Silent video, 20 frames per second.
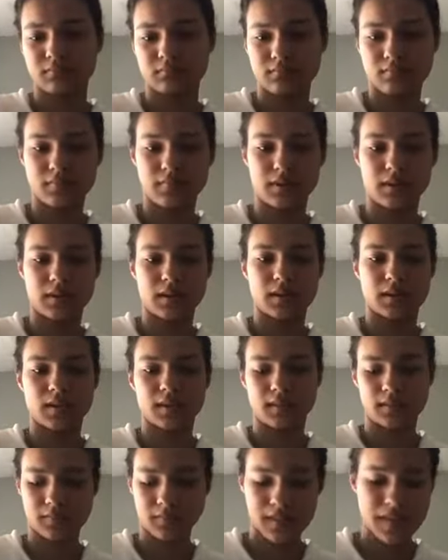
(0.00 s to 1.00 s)
But
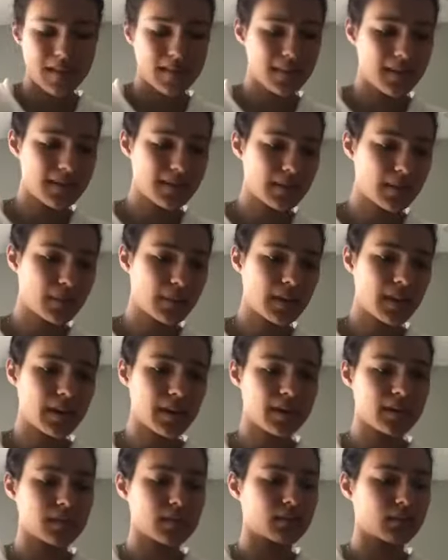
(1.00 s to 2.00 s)
that's
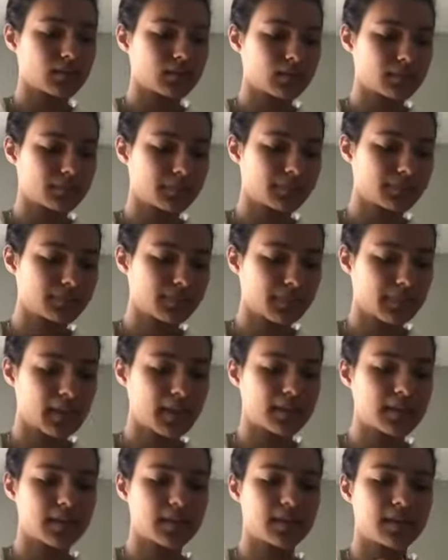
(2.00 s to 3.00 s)
okay, you know.
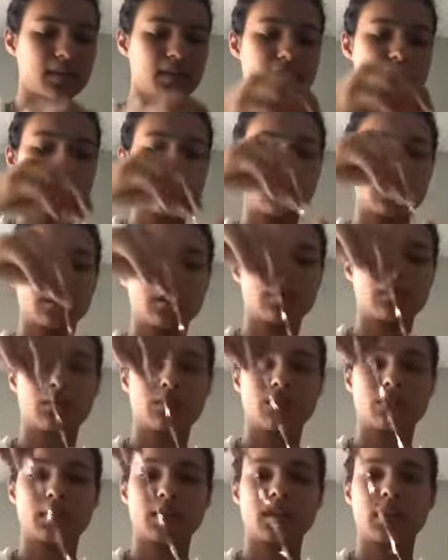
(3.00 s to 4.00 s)
It's like this really
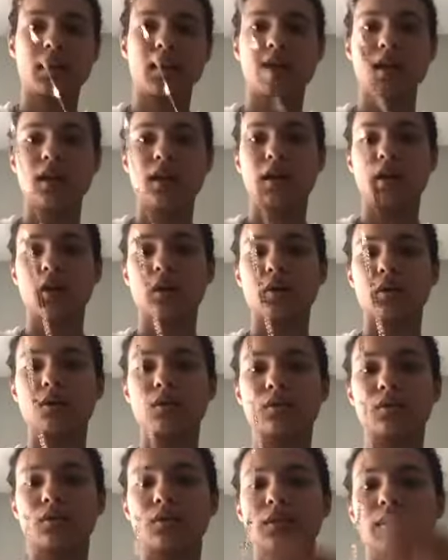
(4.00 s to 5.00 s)
cool
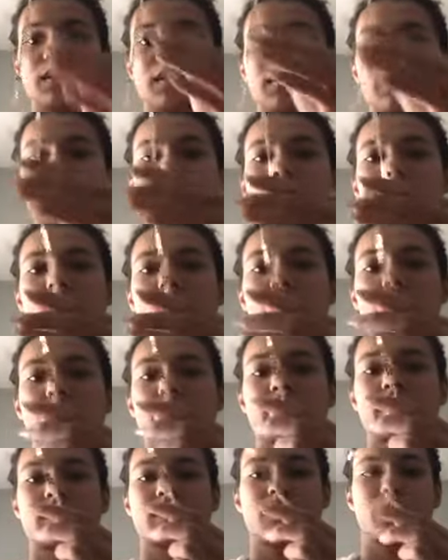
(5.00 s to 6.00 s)
gold. Oh,
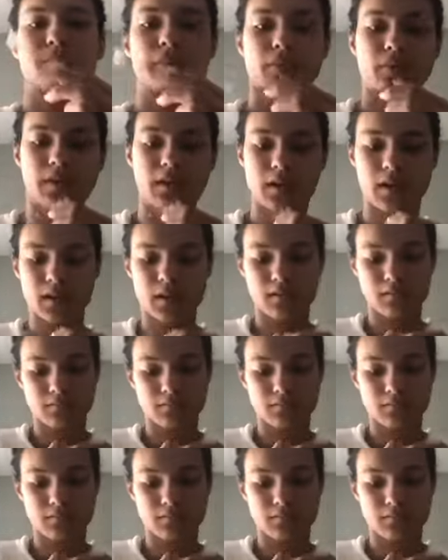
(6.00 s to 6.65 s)
this is pretty.